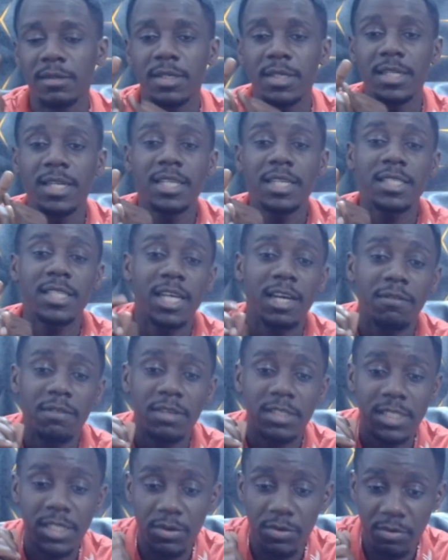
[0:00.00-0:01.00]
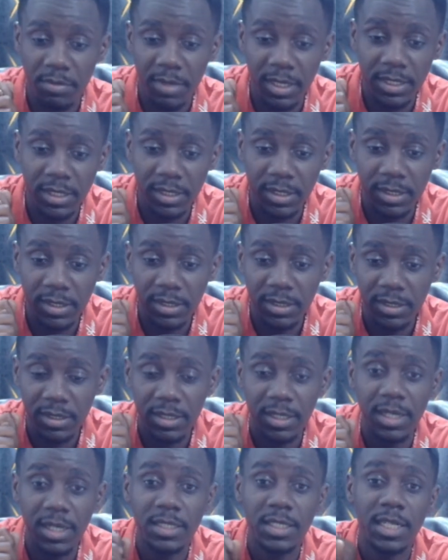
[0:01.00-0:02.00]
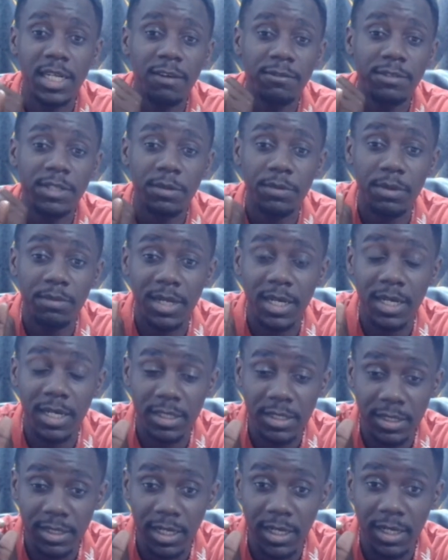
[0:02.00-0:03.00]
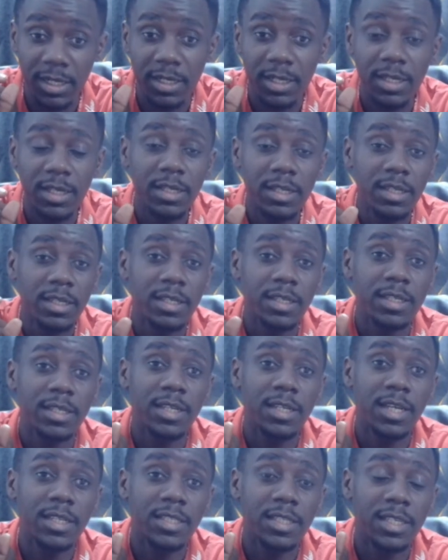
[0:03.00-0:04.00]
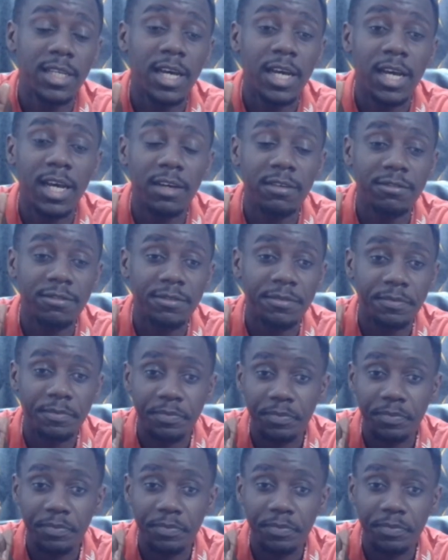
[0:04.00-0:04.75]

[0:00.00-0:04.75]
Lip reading: he doesn't have Lisandro Martinez. He doesn't have Terrell Malacia. He doesn't have...